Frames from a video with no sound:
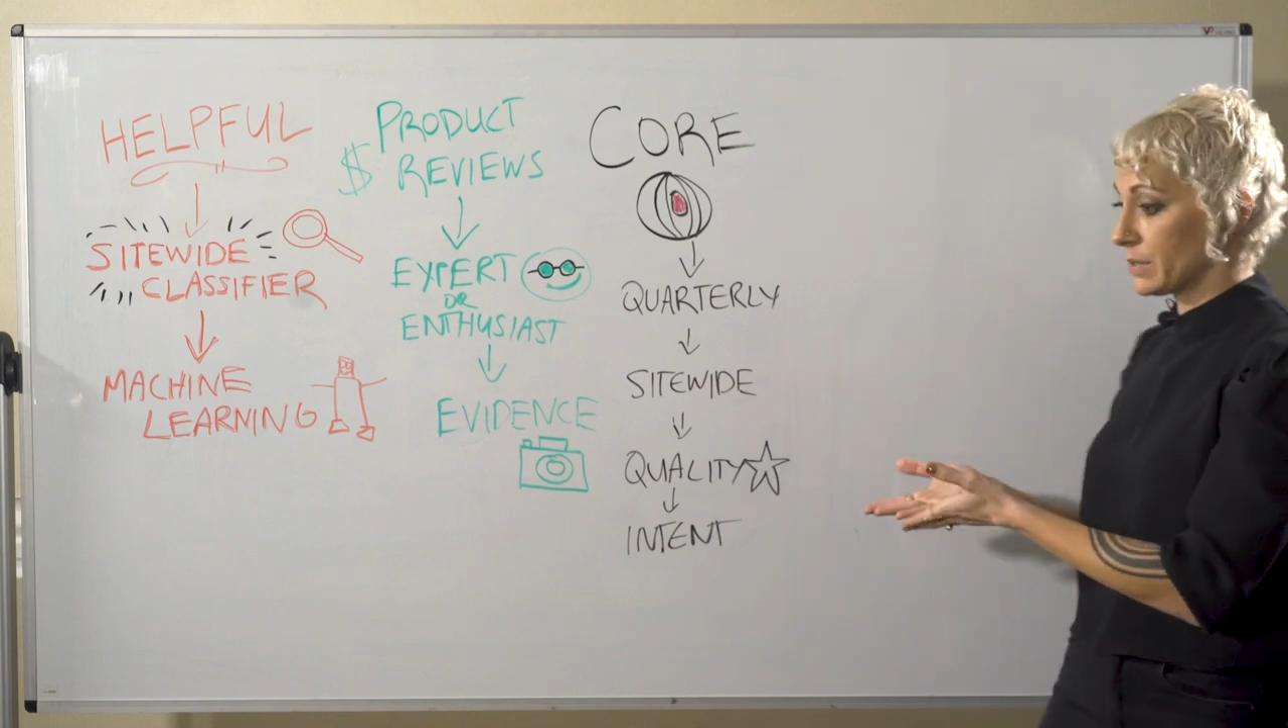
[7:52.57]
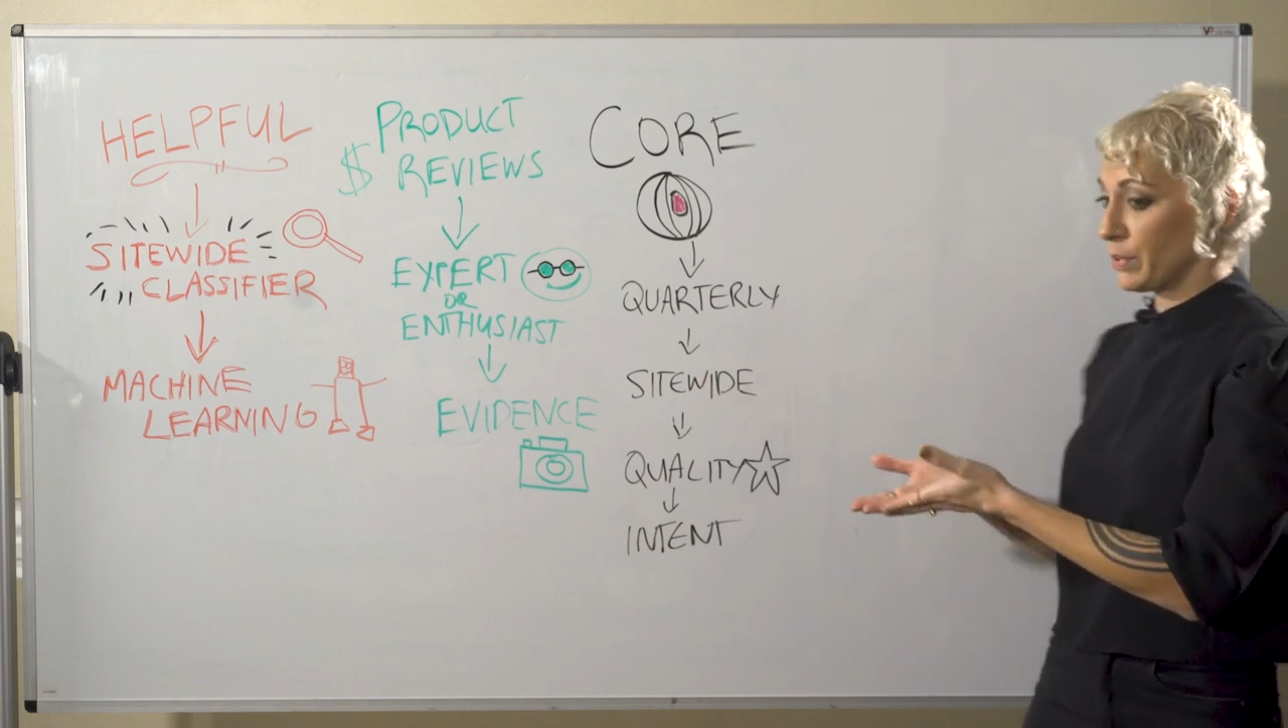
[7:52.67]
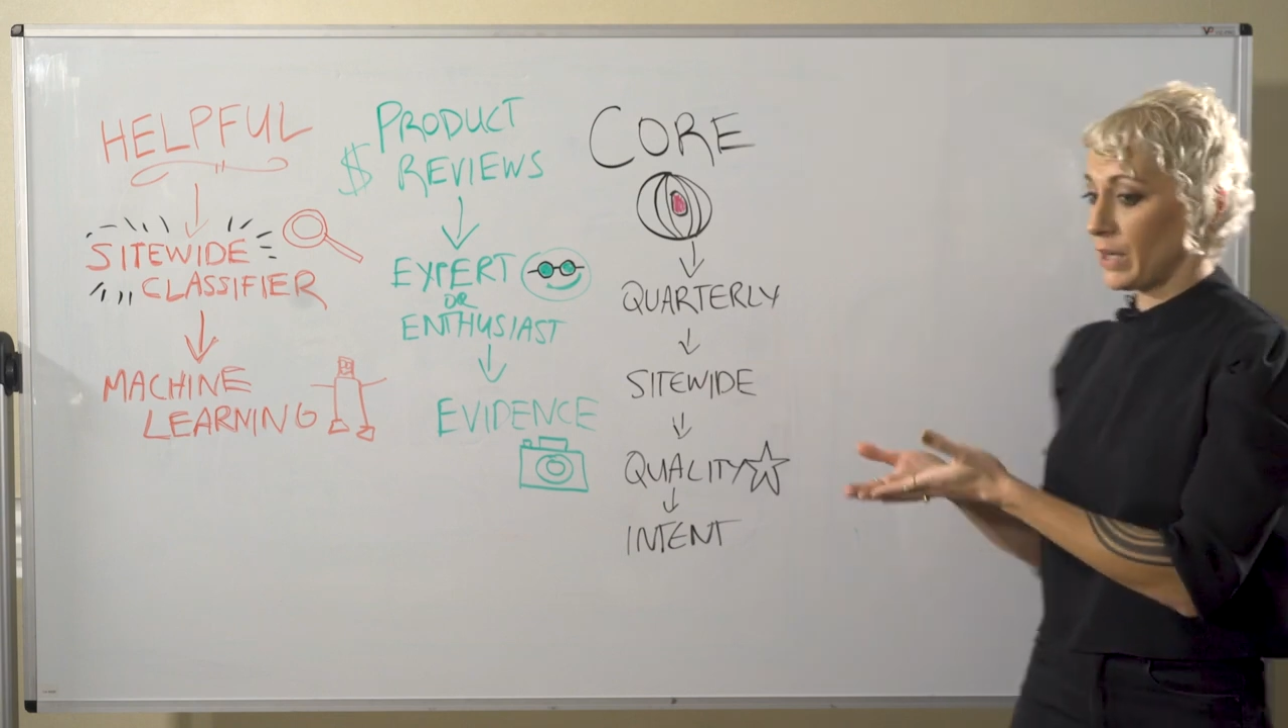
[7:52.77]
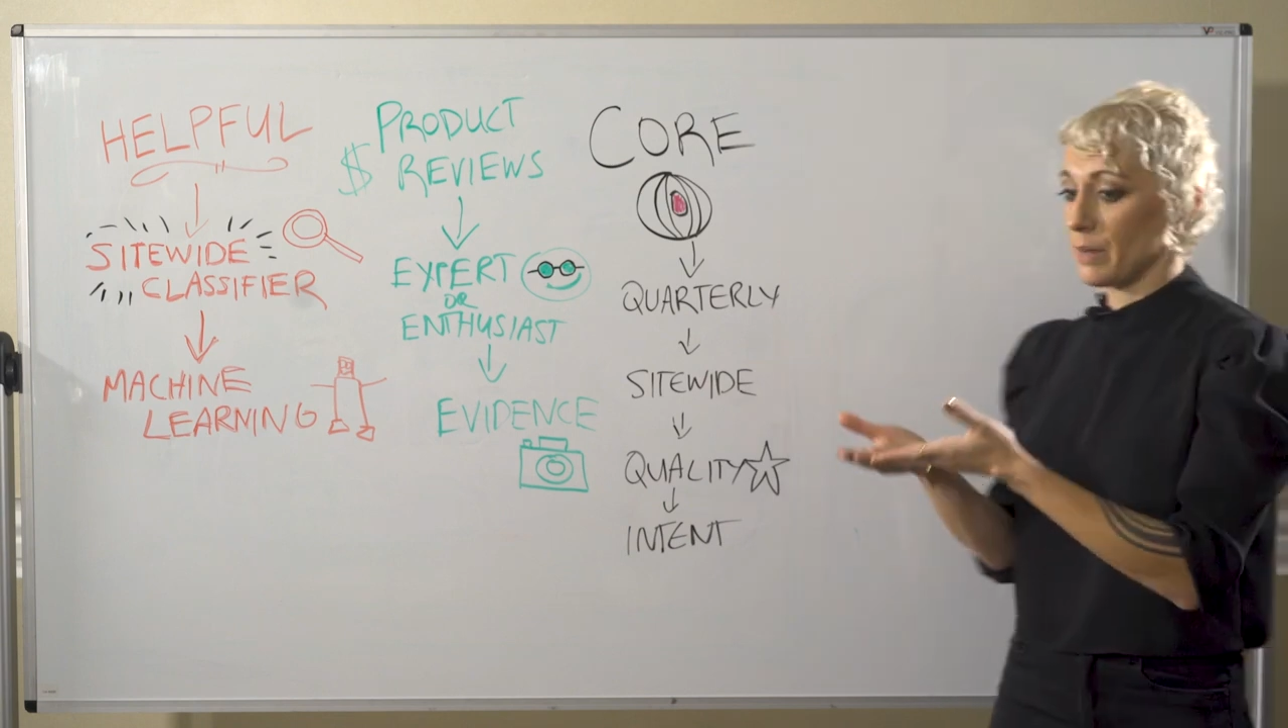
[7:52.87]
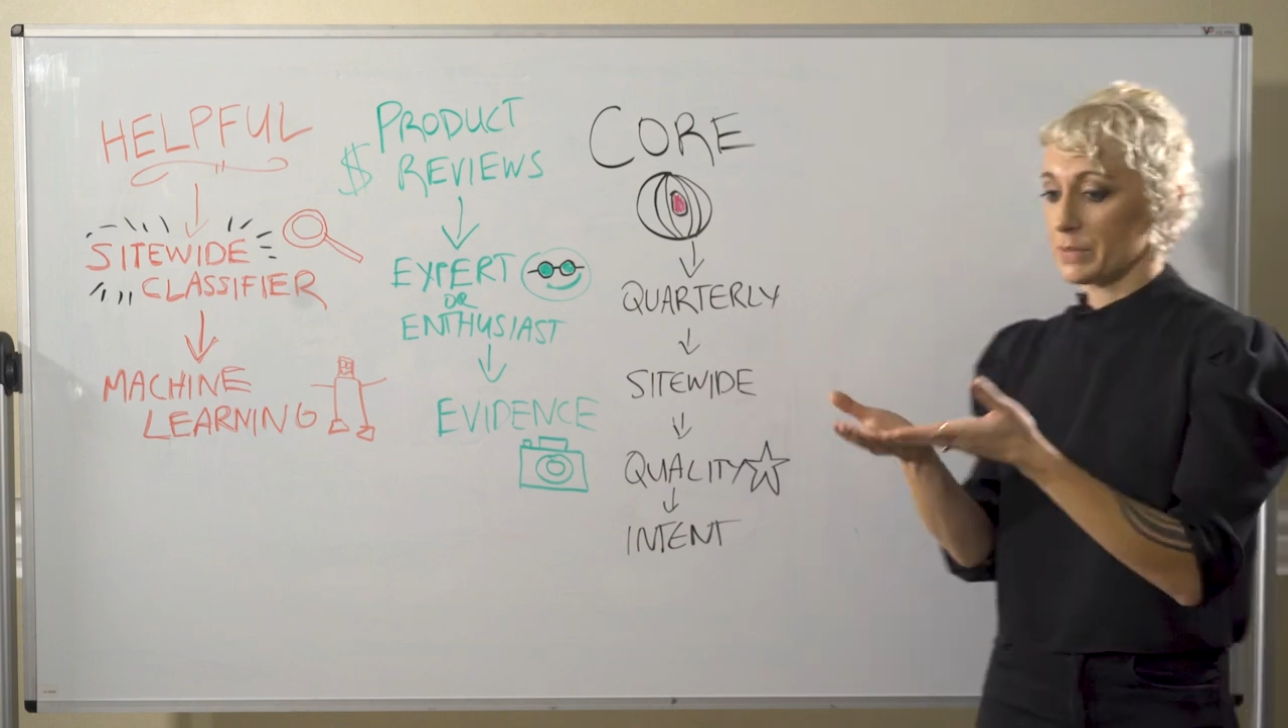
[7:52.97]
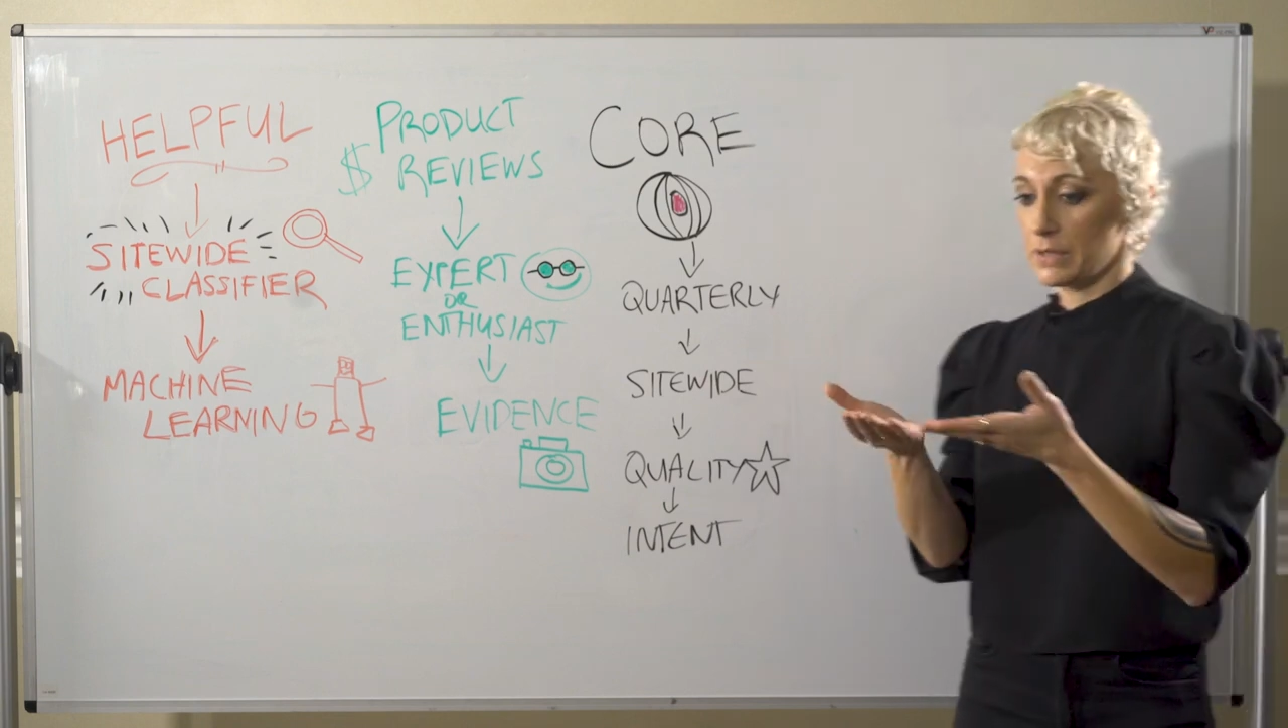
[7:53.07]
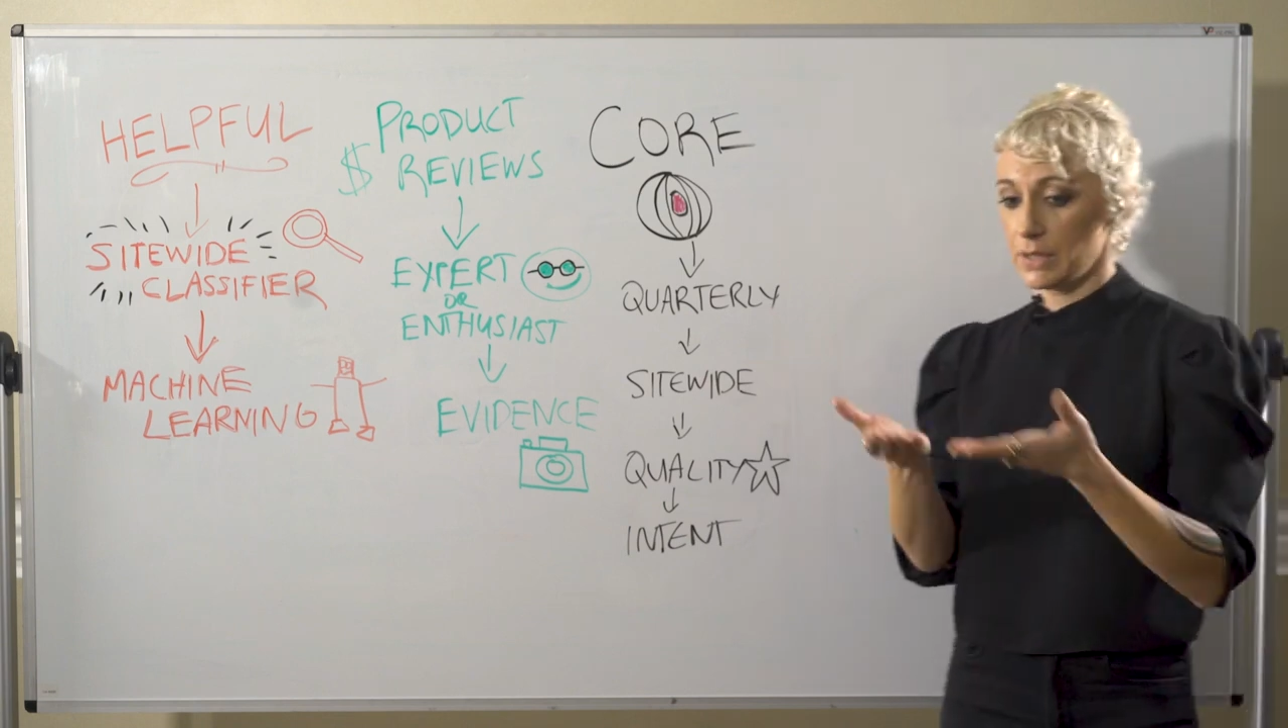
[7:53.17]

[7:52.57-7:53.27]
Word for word: perhaps a